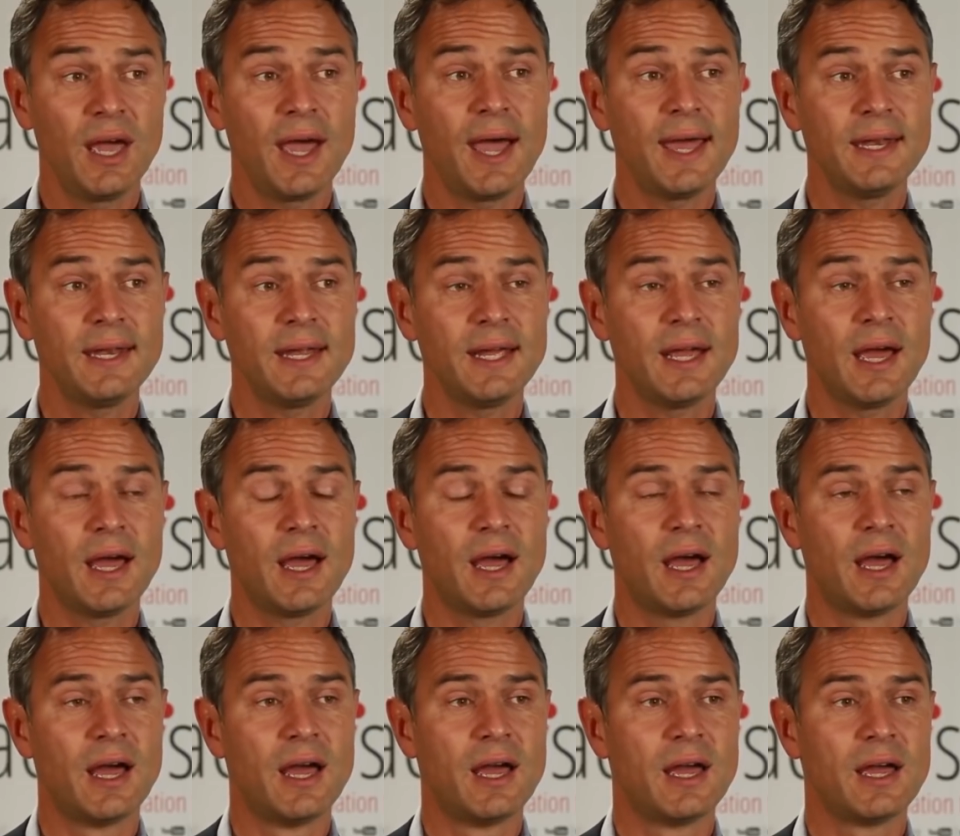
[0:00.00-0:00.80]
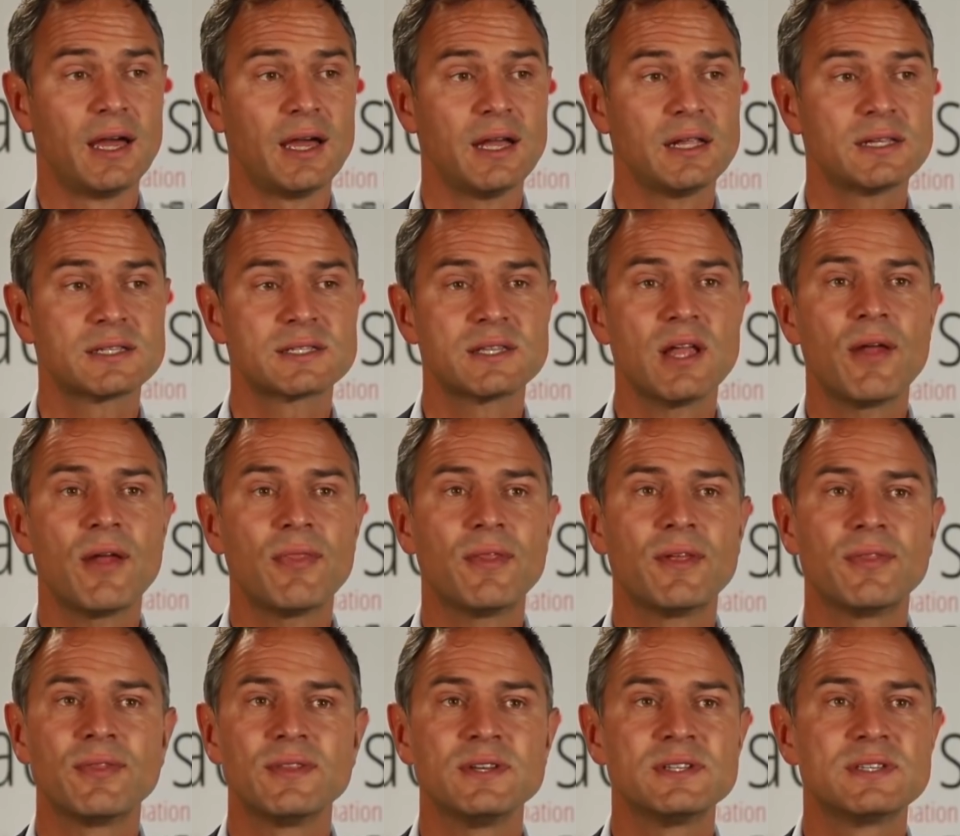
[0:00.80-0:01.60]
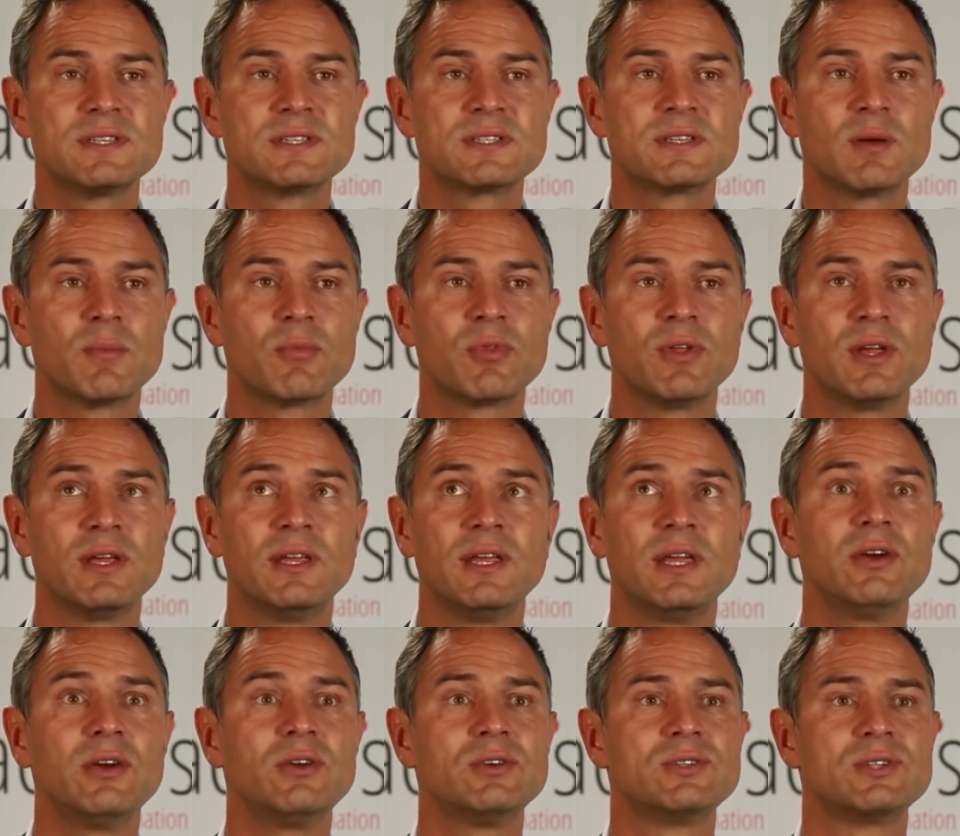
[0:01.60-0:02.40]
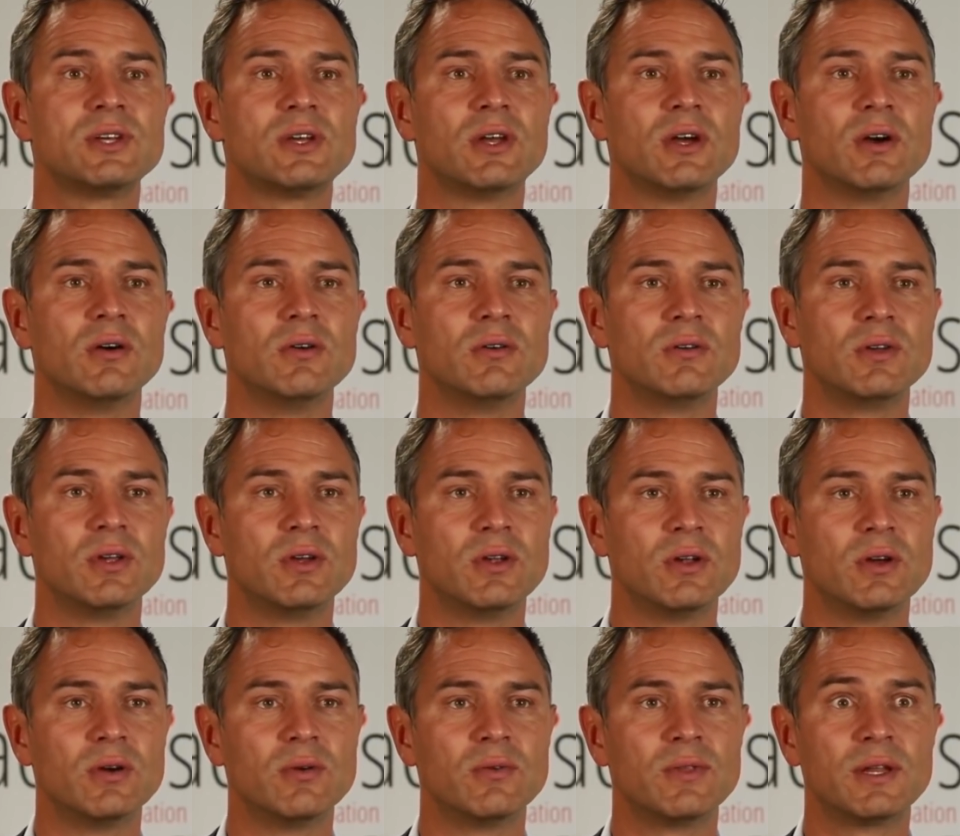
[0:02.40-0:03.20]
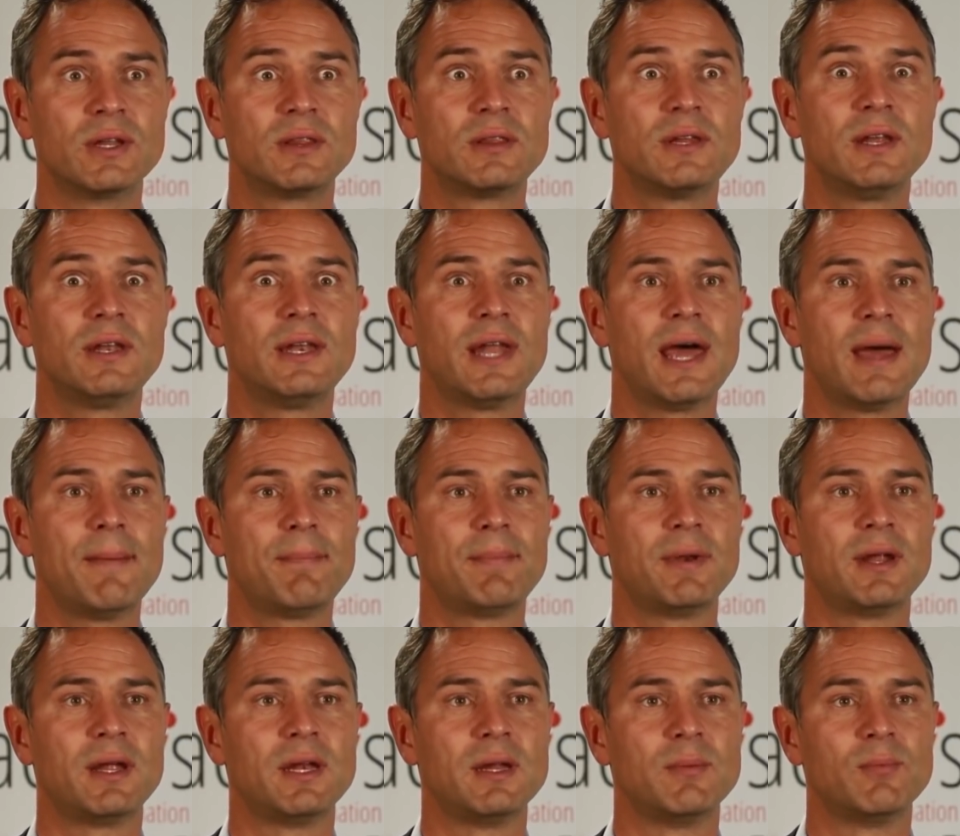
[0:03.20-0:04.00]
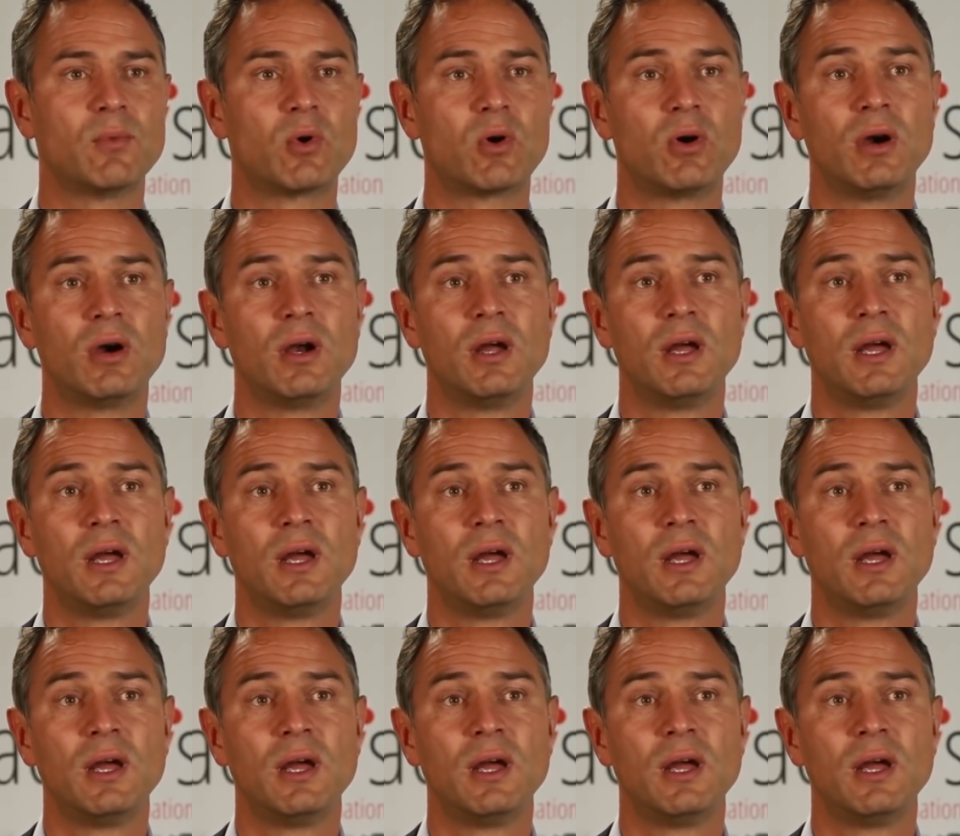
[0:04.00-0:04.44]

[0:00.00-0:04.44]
And it's not that this is something years ago, you know, that didn't happen anymore.